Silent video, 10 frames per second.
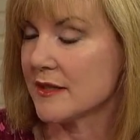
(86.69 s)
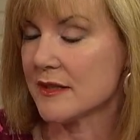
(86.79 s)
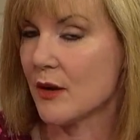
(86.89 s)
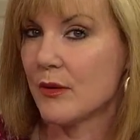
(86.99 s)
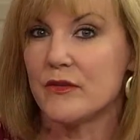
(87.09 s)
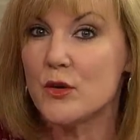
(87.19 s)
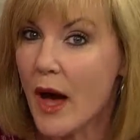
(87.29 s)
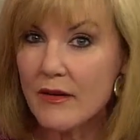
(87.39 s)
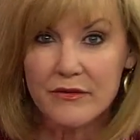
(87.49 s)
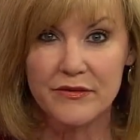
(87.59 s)
So if you
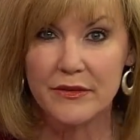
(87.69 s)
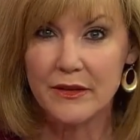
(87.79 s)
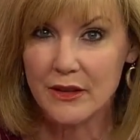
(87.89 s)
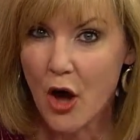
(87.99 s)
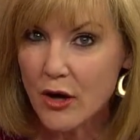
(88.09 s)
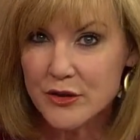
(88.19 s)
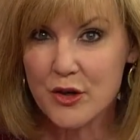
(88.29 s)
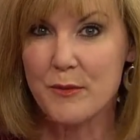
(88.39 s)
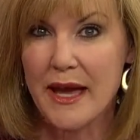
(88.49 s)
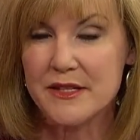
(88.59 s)
have wow.
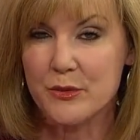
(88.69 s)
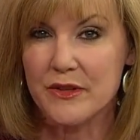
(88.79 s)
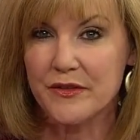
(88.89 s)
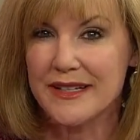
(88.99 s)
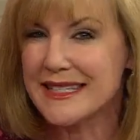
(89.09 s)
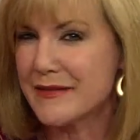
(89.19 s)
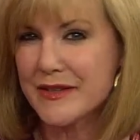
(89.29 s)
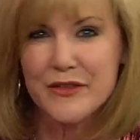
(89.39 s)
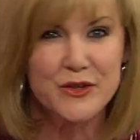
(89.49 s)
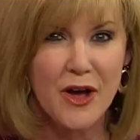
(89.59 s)
long-term acid reflux,
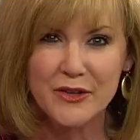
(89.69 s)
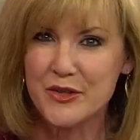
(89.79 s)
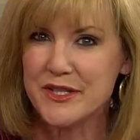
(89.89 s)
even if your doctor mm.